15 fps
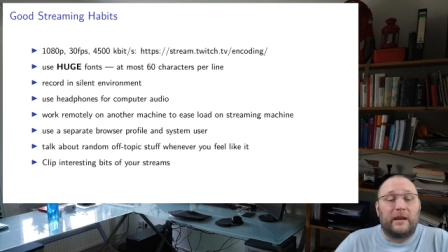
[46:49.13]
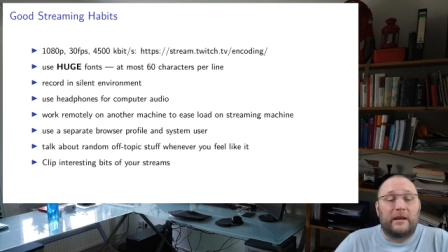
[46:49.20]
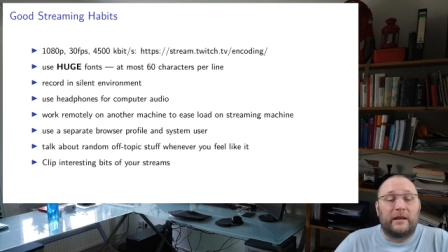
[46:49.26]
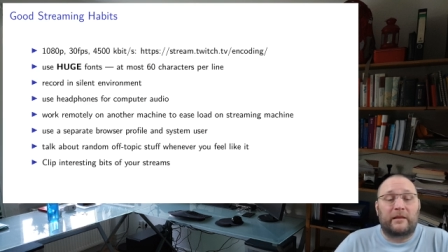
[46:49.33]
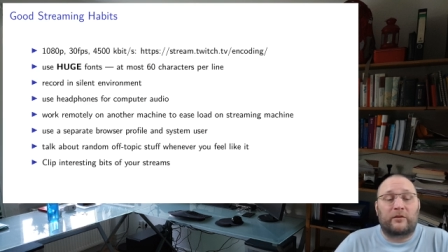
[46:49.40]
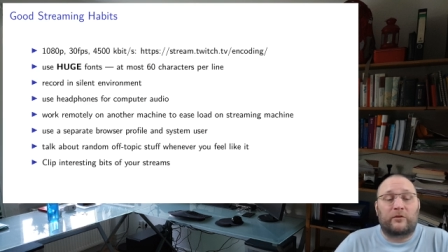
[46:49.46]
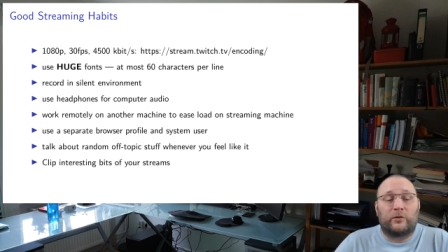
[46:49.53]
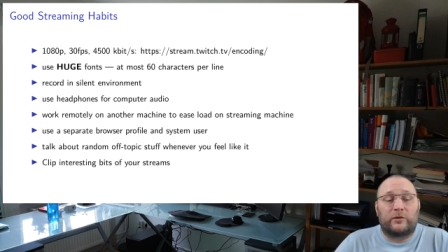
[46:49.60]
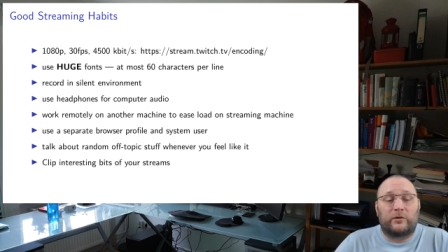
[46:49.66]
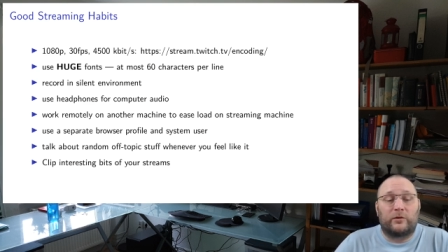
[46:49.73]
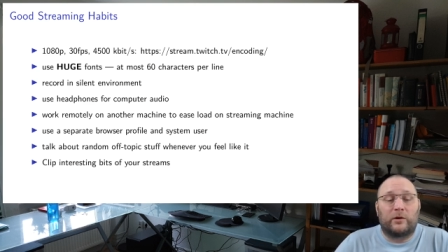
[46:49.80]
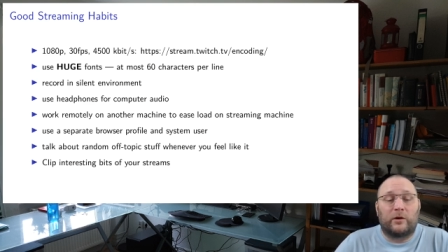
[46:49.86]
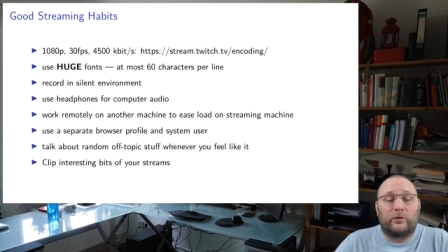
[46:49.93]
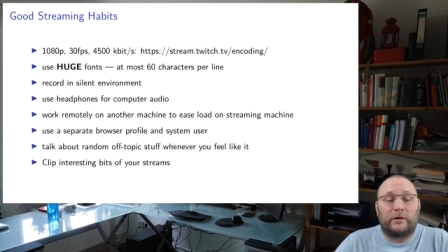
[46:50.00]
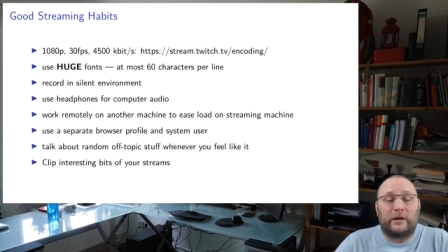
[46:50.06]
it's good to
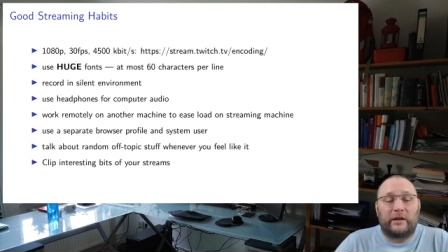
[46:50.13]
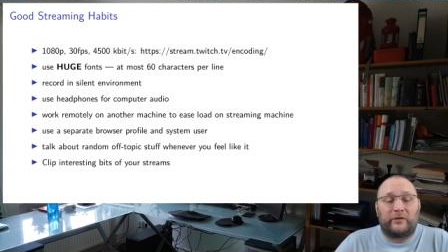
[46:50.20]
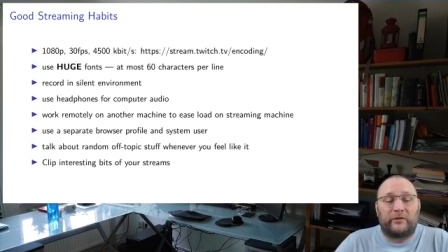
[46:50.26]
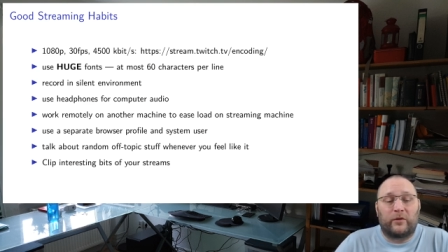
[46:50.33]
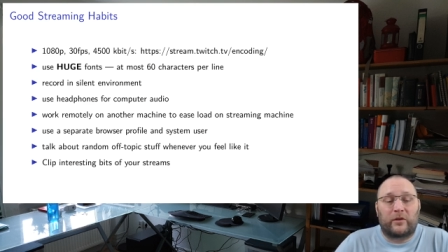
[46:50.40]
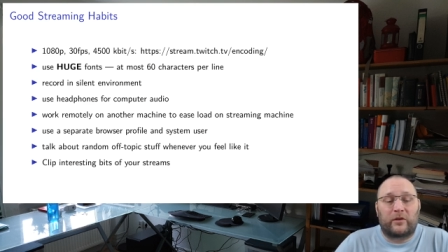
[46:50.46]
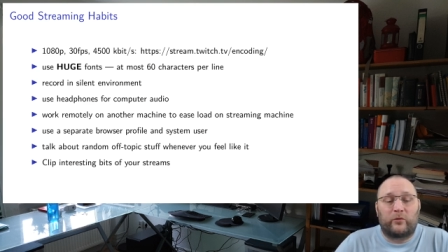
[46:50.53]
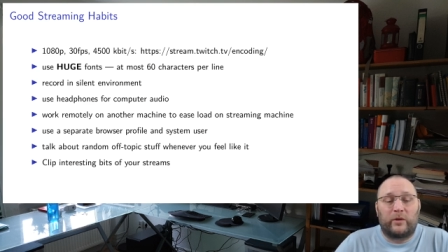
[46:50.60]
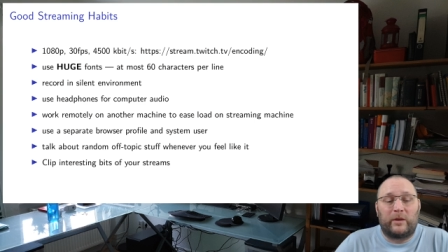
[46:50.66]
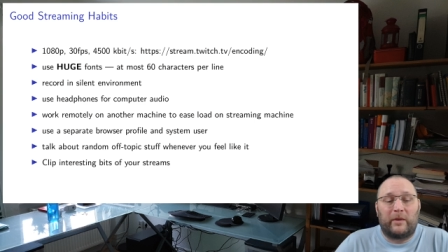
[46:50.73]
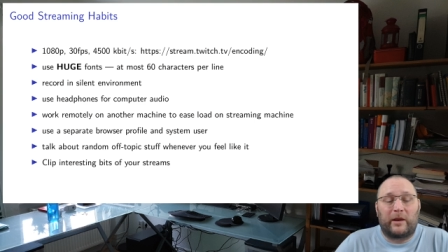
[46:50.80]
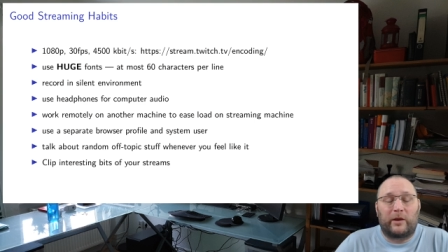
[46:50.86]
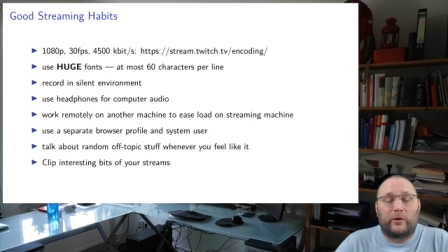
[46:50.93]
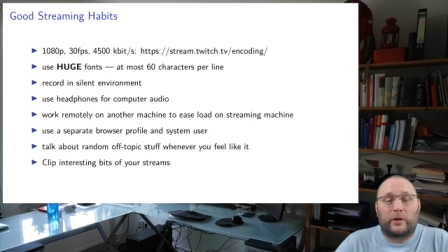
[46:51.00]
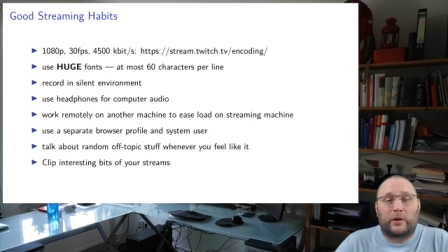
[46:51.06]
know that if you're
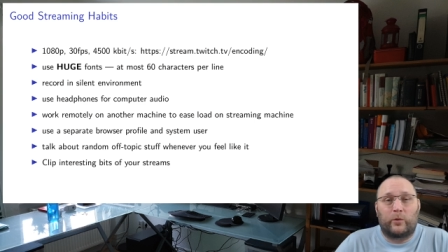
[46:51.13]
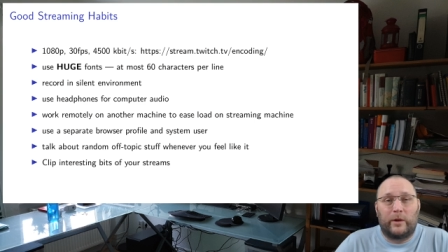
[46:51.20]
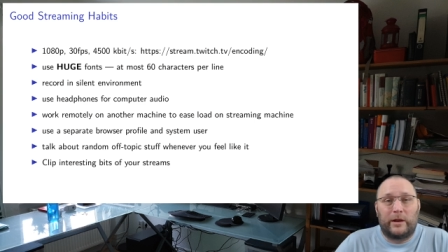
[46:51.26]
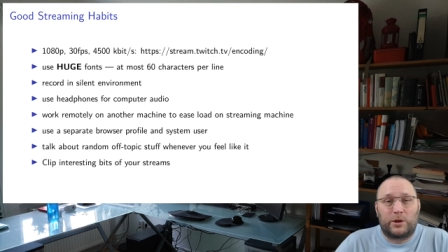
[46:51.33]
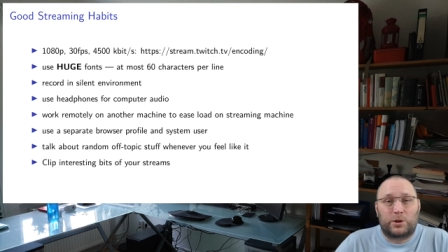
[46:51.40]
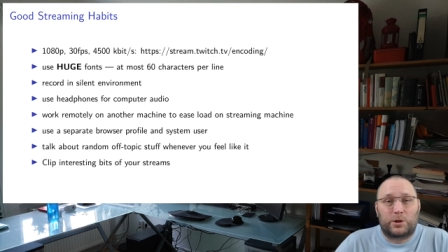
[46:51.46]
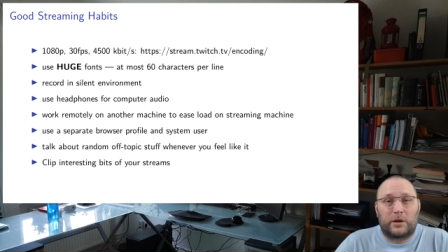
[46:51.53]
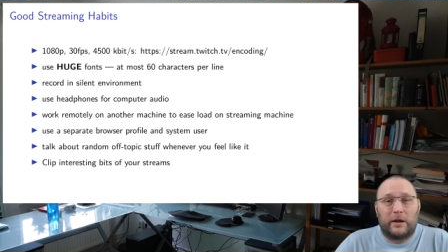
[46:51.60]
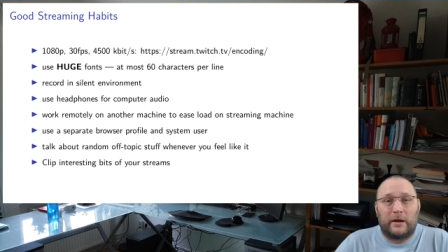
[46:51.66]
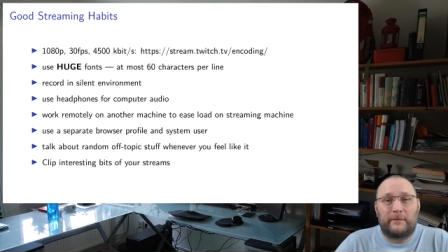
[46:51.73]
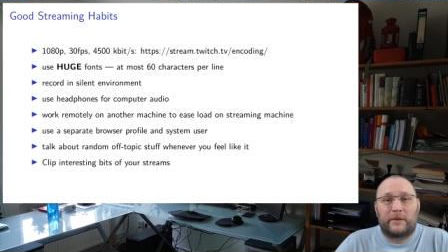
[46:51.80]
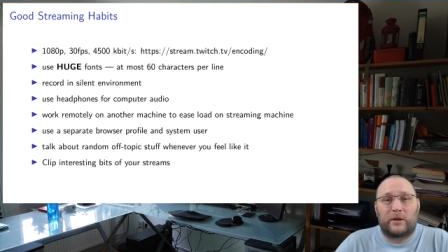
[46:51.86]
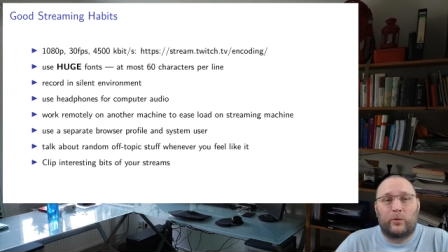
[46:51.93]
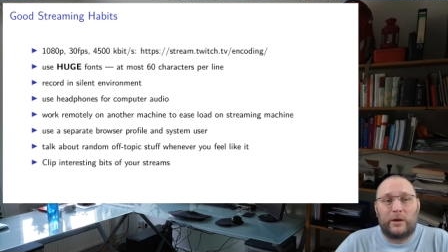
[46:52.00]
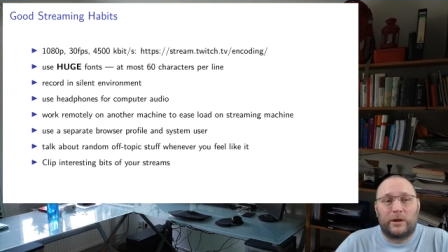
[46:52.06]
streaming on Twitch,
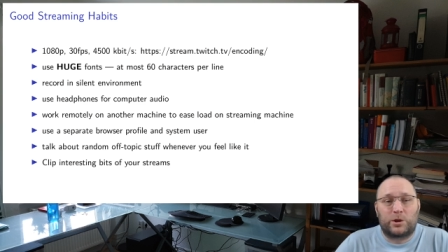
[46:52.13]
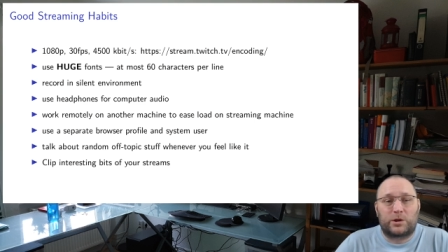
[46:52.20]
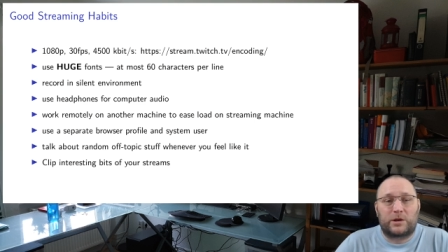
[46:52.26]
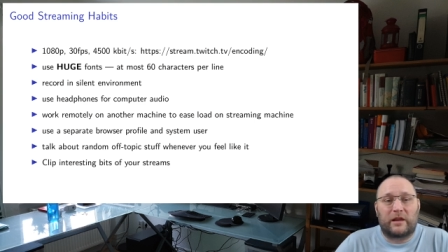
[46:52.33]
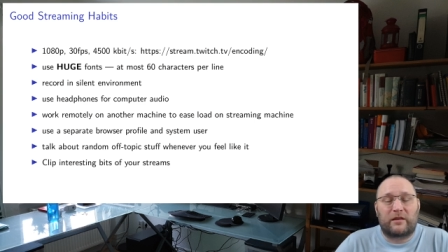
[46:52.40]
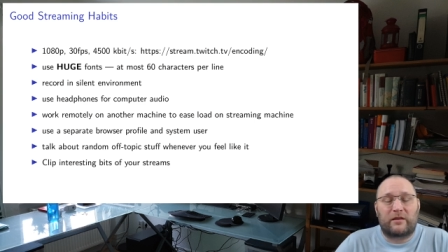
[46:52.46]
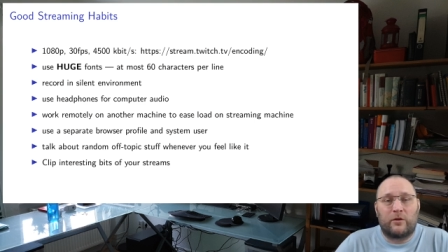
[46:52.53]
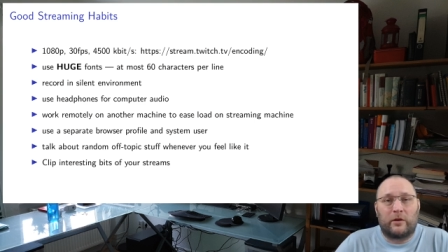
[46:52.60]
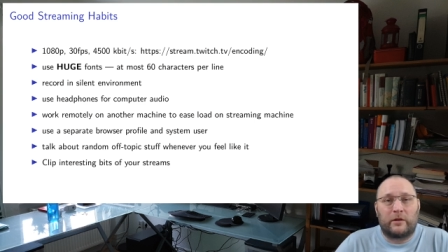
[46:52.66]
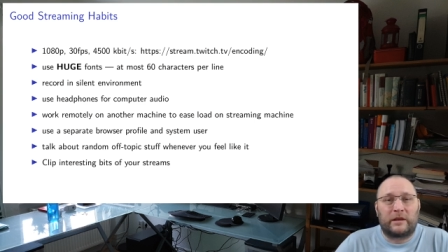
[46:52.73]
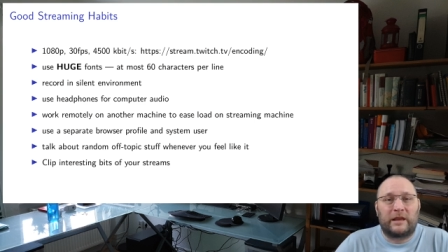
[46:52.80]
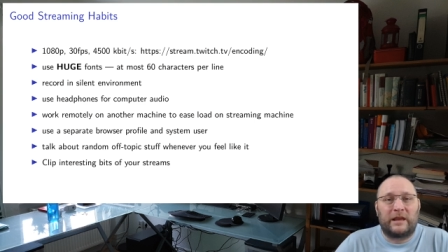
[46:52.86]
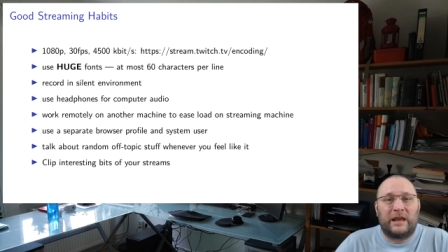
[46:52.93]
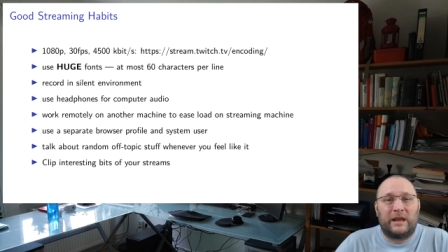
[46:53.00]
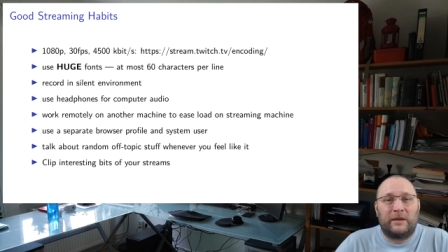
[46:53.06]
um, Twitch does not
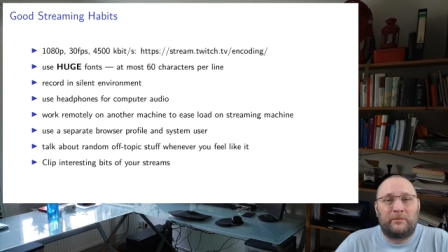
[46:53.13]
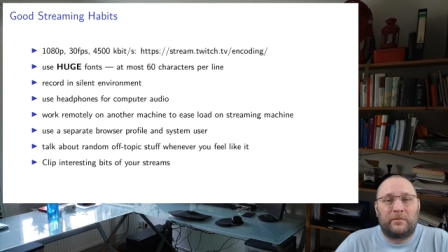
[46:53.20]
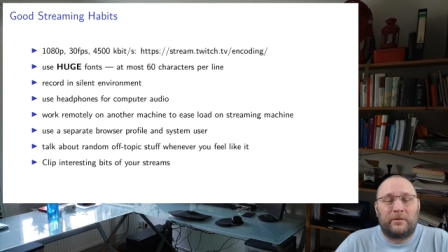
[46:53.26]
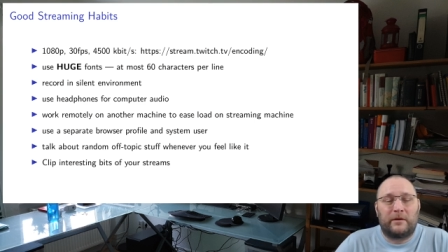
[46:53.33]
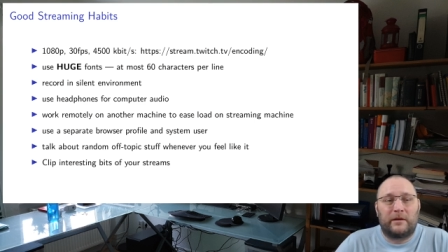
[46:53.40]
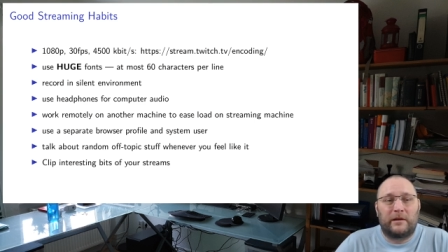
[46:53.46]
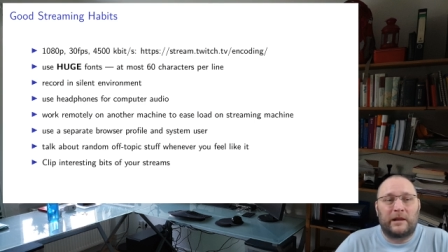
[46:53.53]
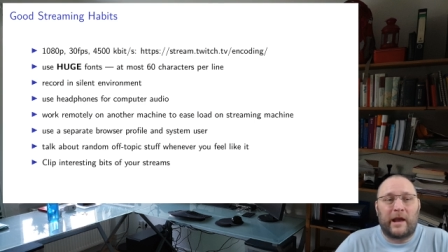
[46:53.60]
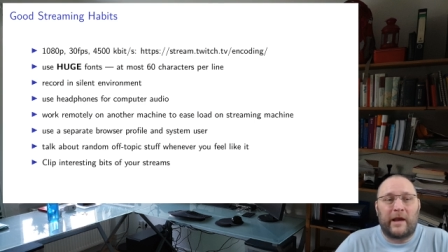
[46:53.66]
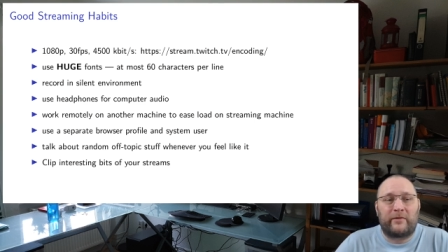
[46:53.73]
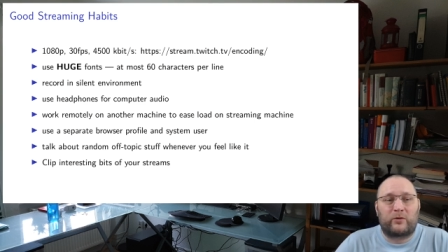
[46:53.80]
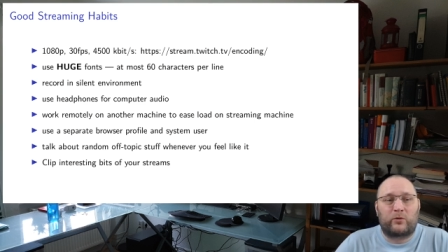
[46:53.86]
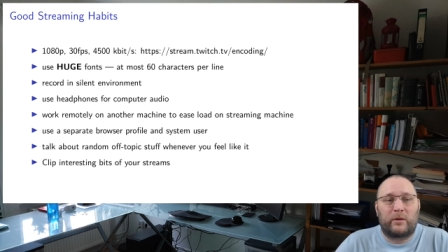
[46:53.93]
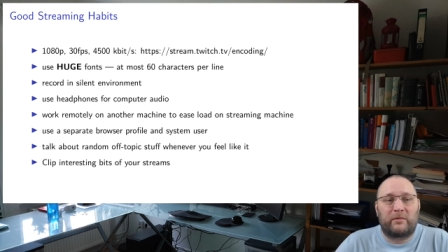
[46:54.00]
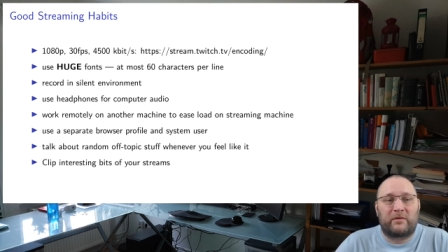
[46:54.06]
keep live
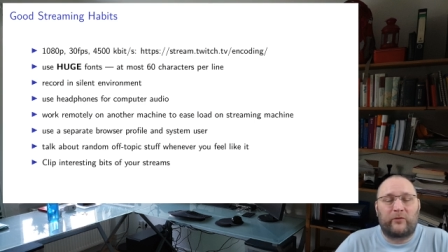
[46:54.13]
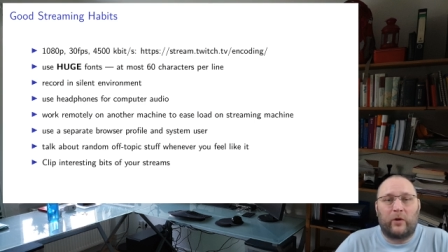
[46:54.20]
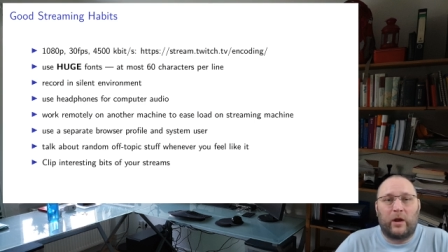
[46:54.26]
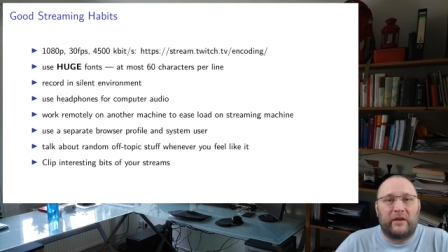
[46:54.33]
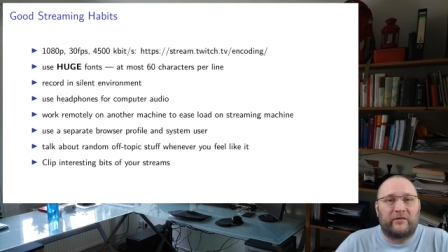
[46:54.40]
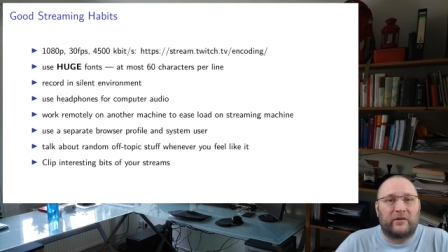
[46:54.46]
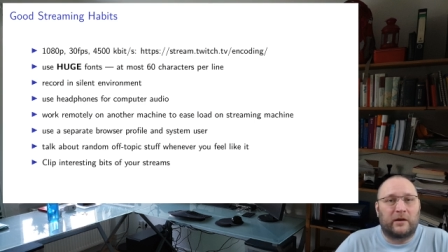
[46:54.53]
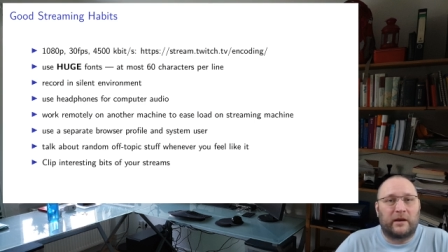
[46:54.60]
streams forever.